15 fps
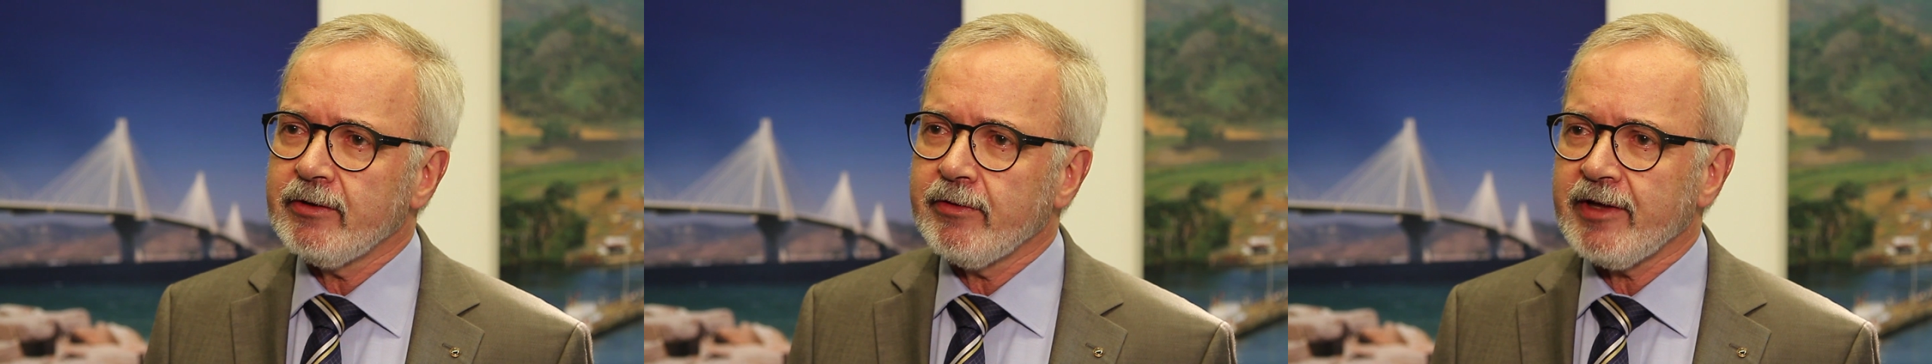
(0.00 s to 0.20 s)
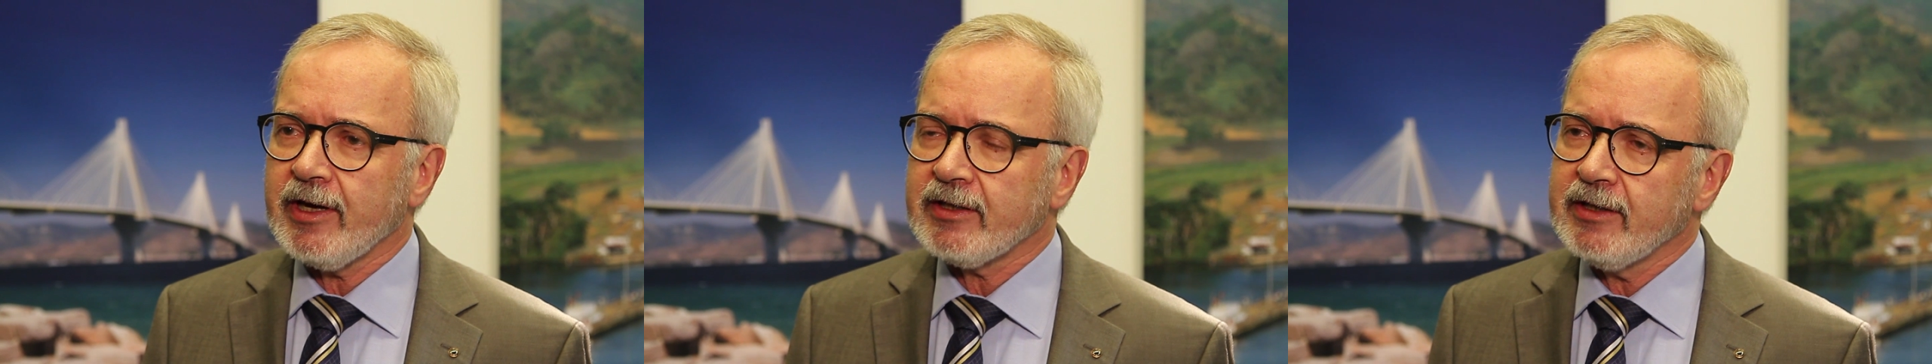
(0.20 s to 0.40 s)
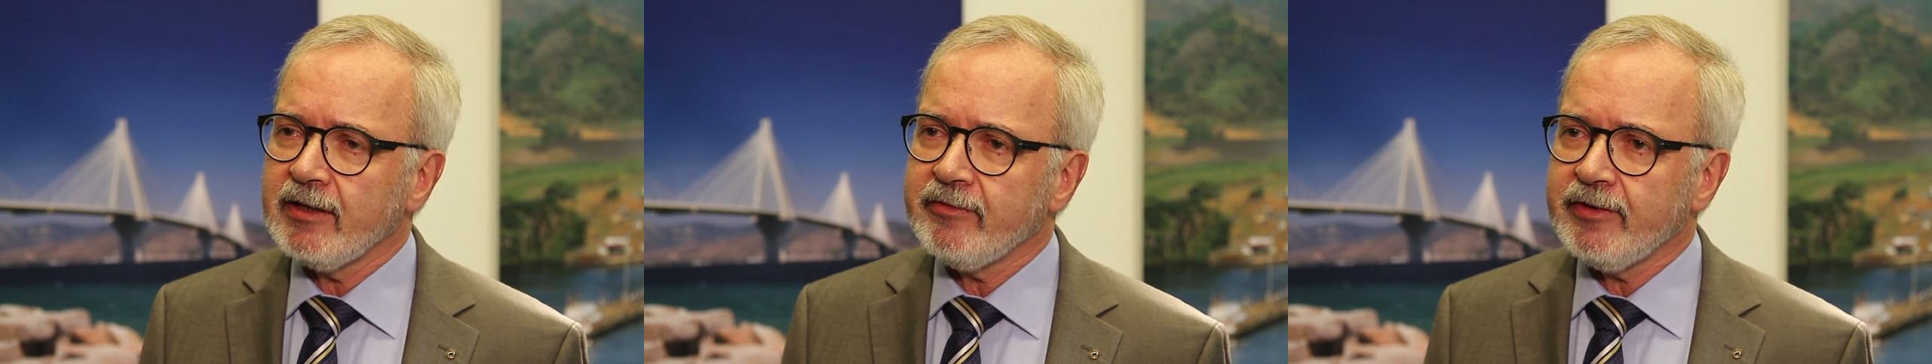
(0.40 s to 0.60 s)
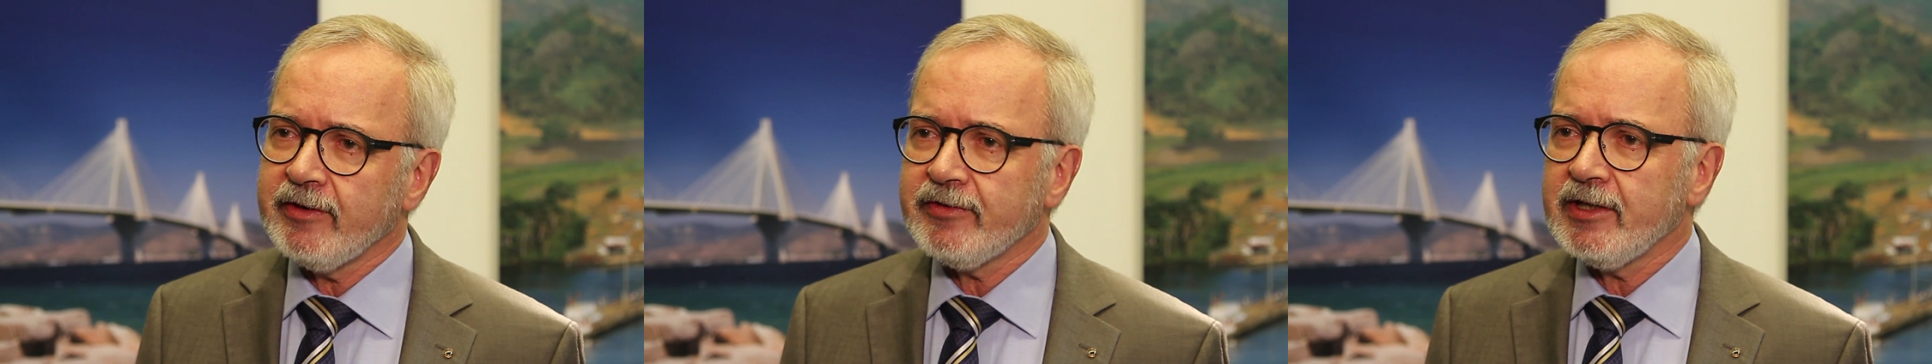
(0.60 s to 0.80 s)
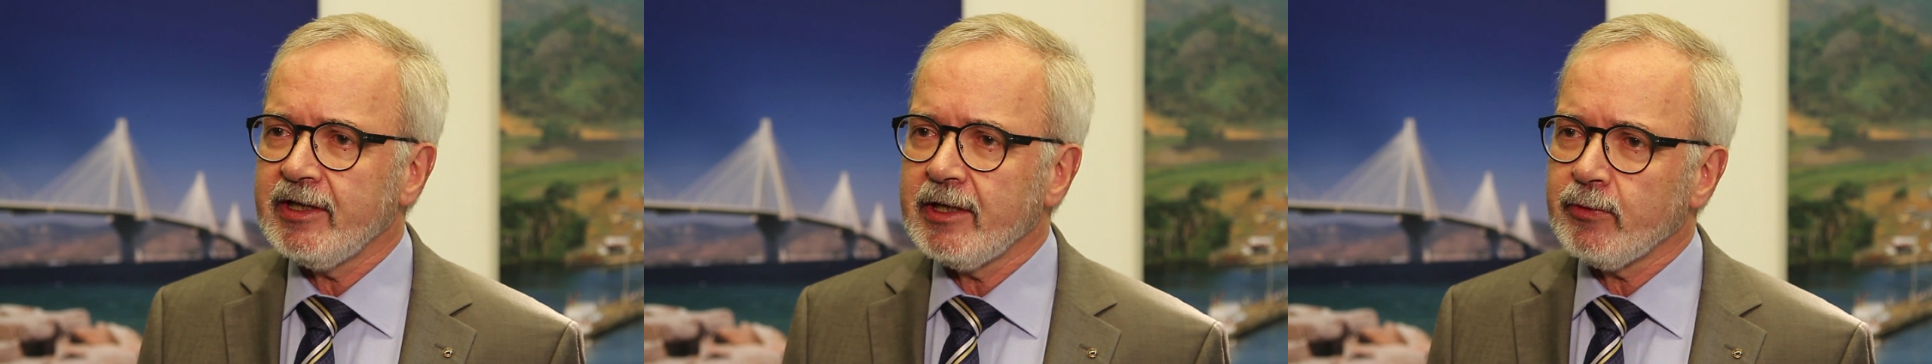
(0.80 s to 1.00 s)

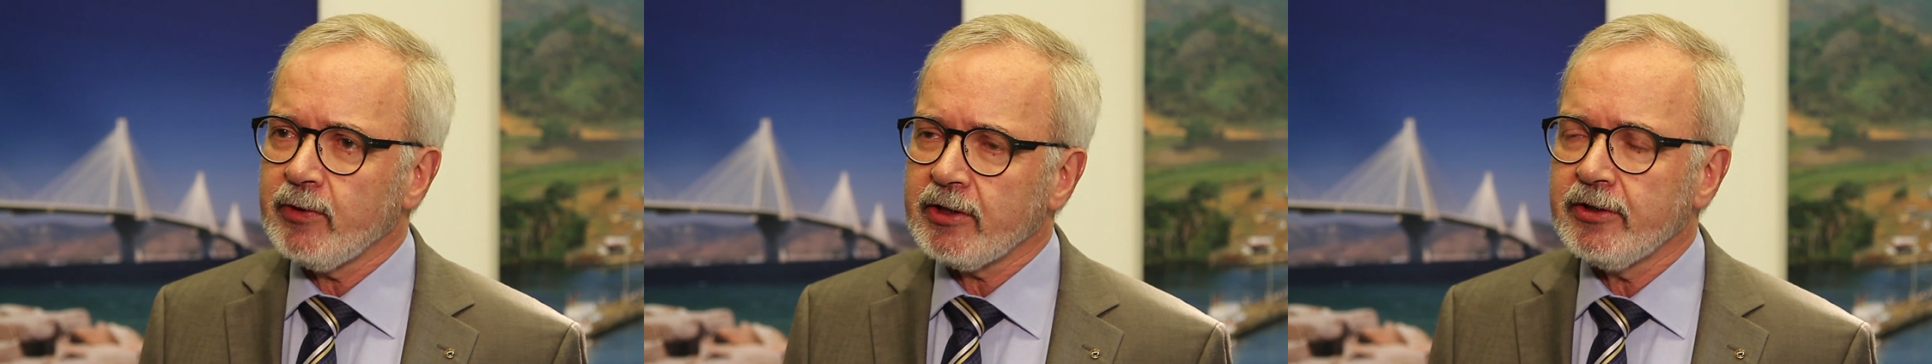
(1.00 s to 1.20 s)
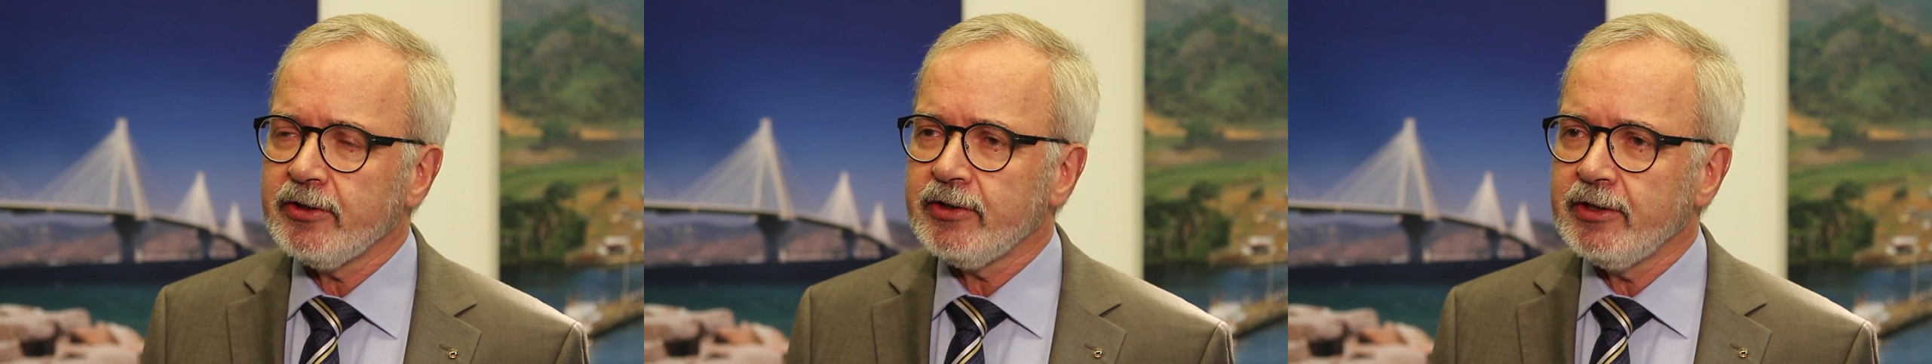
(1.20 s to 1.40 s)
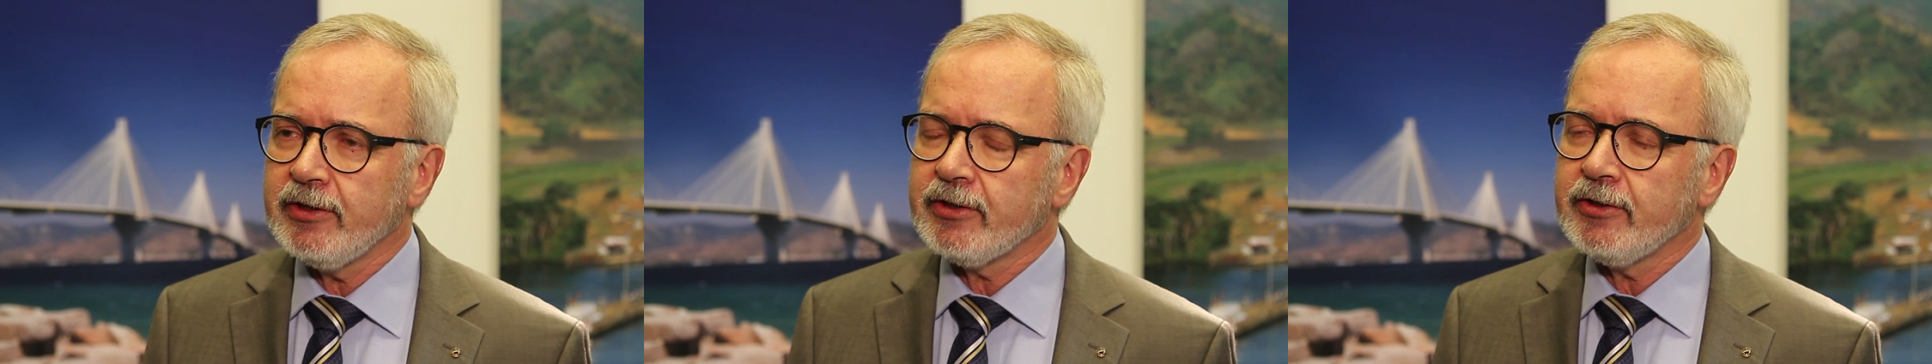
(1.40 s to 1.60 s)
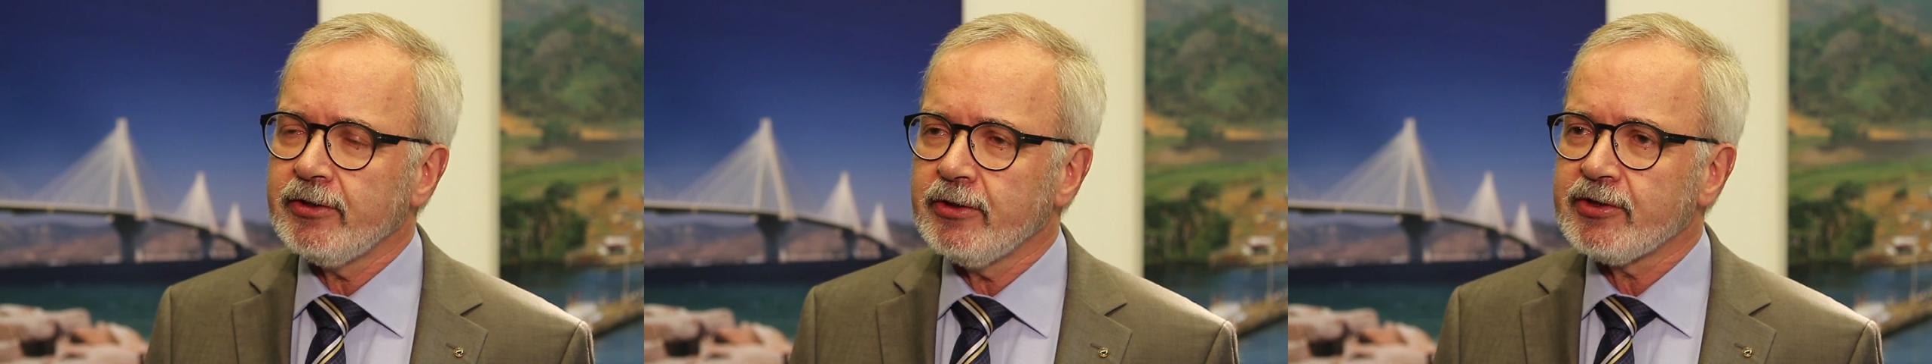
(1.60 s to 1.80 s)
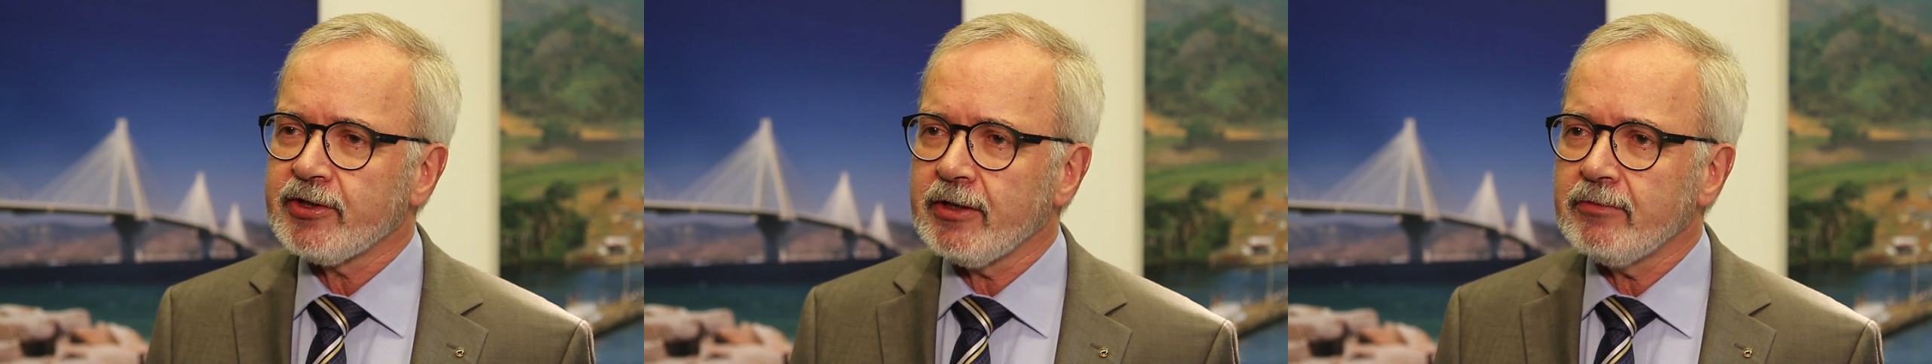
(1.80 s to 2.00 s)
2015 and will continue to
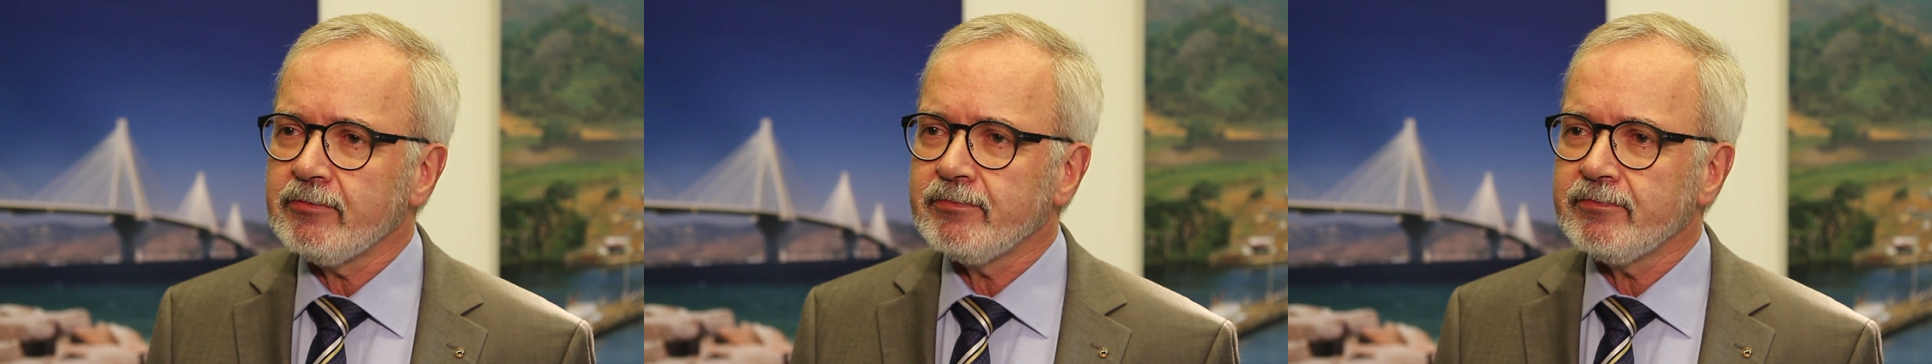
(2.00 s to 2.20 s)
do so.